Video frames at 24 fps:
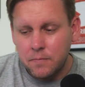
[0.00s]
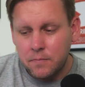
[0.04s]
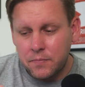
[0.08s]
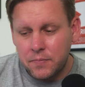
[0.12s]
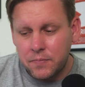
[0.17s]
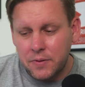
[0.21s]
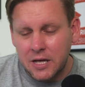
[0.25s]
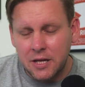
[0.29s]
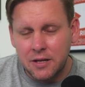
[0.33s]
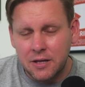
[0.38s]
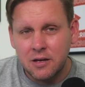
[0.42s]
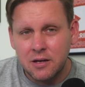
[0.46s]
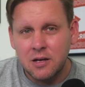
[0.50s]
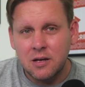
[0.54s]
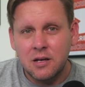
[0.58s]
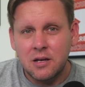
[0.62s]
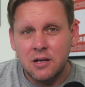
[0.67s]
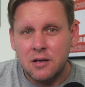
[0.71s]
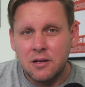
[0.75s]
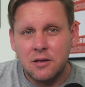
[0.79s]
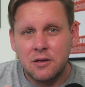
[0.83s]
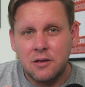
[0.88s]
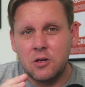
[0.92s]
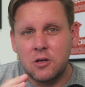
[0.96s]
But
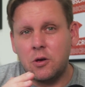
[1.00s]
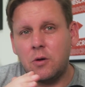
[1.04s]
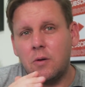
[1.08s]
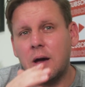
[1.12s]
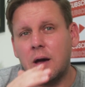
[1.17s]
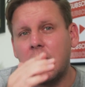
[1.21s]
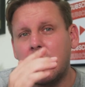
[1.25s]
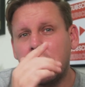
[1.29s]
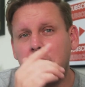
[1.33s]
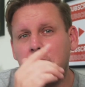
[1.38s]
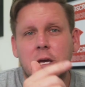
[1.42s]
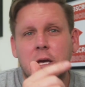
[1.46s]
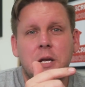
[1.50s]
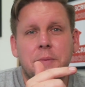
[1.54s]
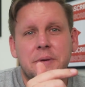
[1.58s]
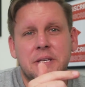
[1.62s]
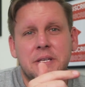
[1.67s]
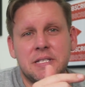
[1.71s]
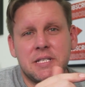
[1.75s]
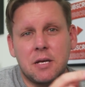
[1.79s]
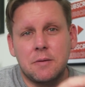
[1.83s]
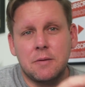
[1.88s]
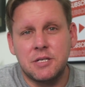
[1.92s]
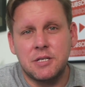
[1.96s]
you are going to be
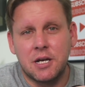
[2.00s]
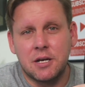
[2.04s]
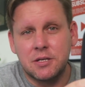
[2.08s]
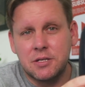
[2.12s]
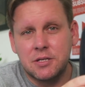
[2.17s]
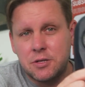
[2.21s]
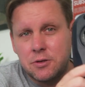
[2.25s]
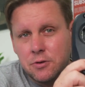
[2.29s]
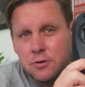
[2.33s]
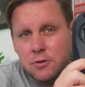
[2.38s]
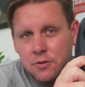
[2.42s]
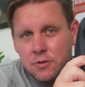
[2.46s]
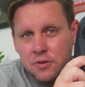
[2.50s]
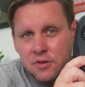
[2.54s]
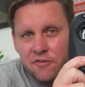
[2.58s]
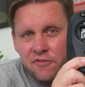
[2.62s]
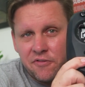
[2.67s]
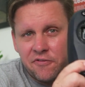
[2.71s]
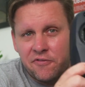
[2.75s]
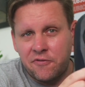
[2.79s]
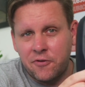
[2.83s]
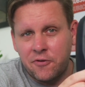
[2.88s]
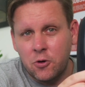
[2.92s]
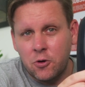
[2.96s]
subject to the
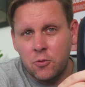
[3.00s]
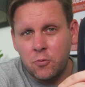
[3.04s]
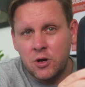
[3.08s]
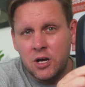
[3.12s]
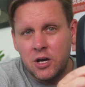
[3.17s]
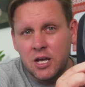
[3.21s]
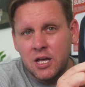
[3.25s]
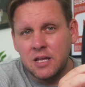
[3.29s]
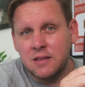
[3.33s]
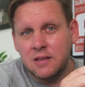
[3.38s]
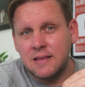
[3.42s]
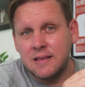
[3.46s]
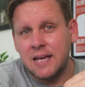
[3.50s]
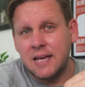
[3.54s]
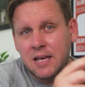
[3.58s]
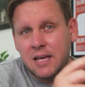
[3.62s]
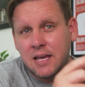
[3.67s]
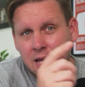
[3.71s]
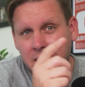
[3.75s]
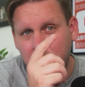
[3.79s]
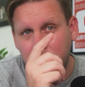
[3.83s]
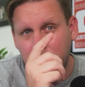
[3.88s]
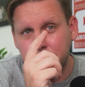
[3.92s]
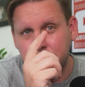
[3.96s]
firmware that
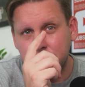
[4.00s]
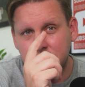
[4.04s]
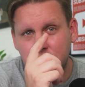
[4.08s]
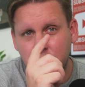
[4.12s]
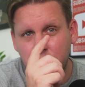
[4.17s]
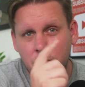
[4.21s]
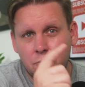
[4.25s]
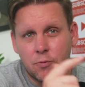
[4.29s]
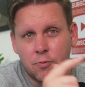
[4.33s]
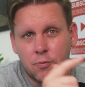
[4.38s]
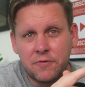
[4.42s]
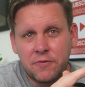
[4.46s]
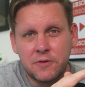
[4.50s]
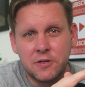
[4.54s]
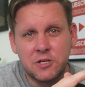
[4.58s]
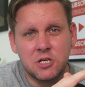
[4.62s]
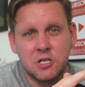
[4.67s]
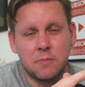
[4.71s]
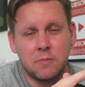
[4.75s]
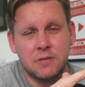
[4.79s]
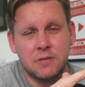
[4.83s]
comes with the Jumper